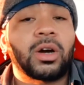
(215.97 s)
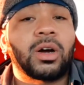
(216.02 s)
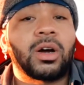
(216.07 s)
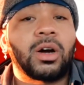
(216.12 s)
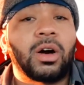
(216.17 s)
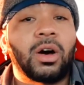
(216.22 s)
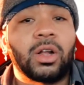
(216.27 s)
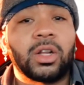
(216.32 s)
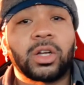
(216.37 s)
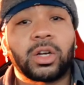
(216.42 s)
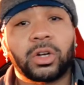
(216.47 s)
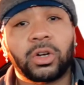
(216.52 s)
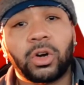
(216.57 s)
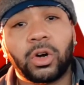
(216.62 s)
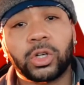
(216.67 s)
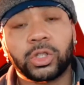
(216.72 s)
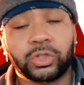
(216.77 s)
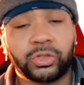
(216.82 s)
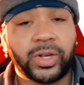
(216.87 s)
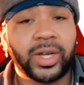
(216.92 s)
all our
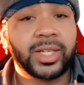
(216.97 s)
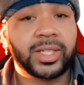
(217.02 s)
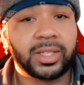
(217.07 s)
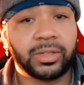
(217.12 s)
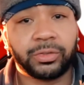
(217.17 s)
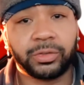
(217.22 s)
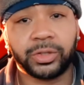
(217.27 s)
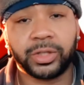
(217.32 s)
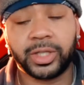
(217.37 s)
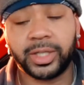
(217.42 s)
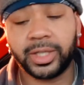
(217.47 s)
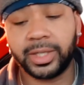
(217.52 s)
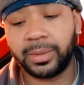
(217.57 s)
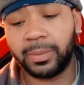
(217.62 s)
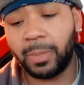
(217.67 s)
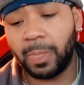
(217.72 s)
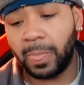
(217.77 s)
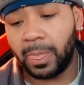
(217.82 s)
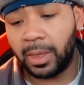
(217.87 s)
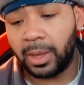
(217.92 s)
cars react differently.
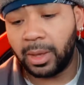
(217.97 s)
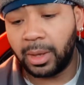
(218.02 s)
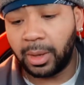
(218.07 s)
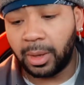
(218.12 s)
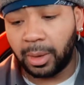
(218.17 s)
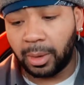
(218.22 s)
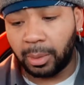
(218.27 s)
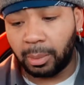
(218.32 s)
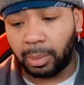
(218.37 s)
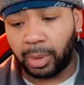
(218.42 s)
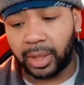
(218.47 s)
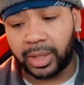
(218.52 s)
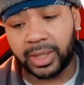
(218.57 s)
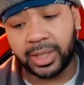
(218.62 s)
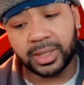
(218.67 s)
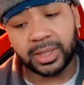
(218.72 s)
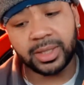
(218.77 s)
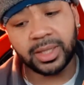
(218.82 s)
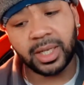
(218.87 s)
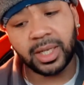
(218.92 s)
But he
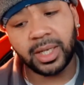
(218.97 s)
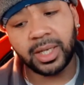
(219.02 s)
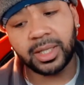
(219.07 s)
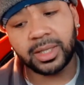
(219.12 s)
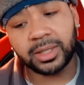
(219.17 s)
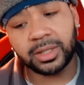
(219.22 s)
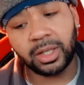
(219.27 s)
says,